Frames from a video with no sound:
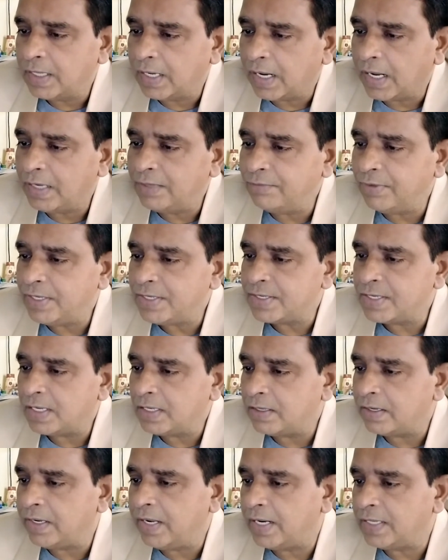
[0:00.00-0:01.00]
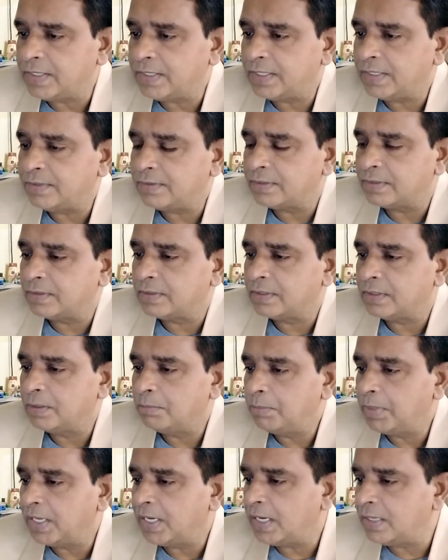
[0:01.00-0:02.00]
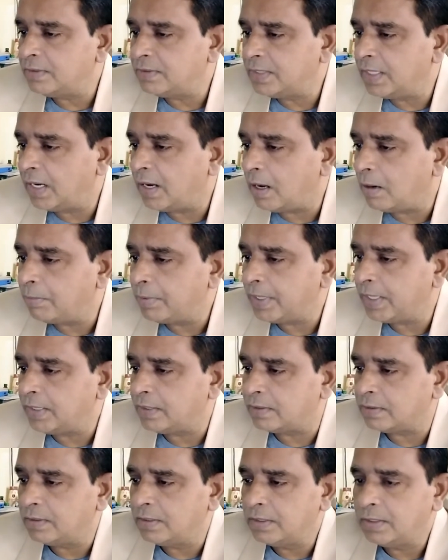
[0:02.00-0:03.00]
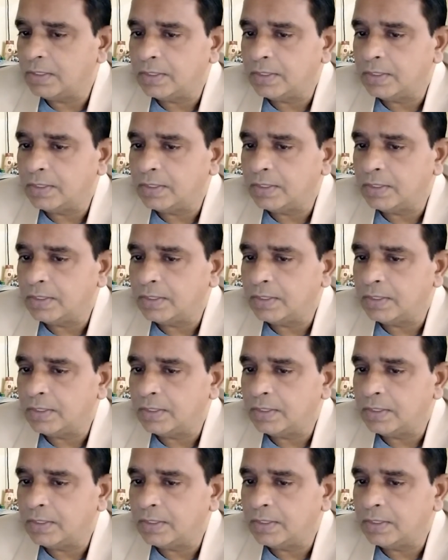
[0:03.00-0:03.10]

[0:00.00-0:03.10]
conventional reactors because they operate